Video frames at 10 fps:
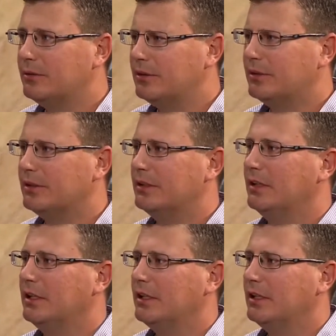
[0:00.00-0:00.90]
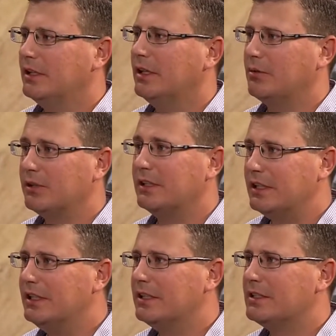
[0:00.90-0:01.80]
Well, it
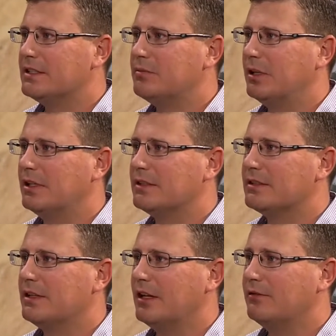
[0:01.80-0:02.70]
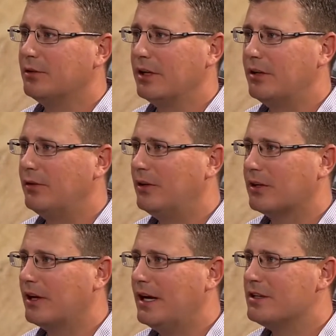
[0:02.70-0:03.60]
really is because California no
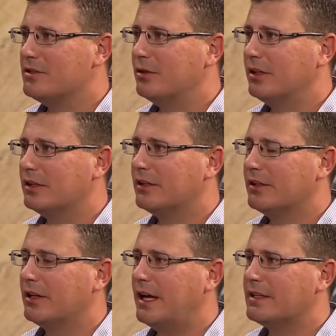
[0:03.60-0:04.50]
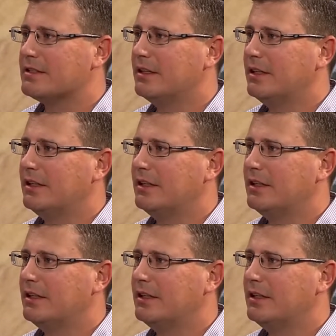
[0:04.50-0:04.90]
longer has nuclear and their last,